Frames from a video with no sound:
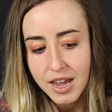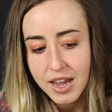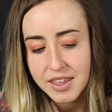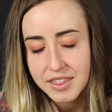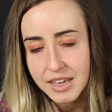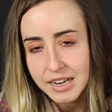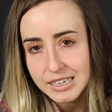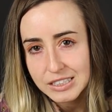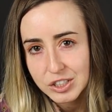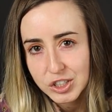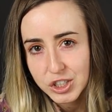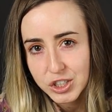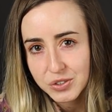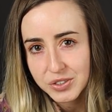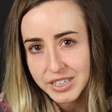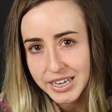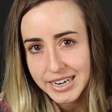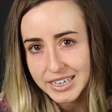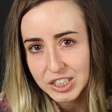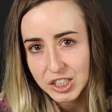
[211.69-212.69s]
and that is to use
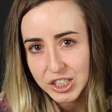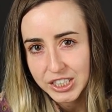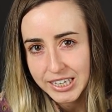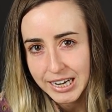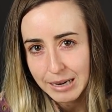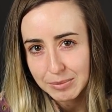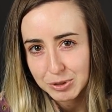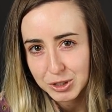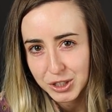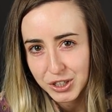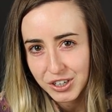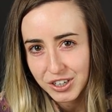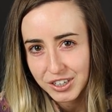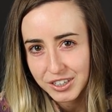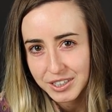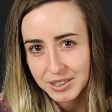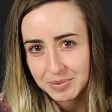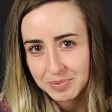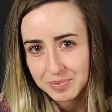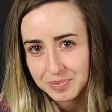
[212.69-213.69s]
an HD capture card.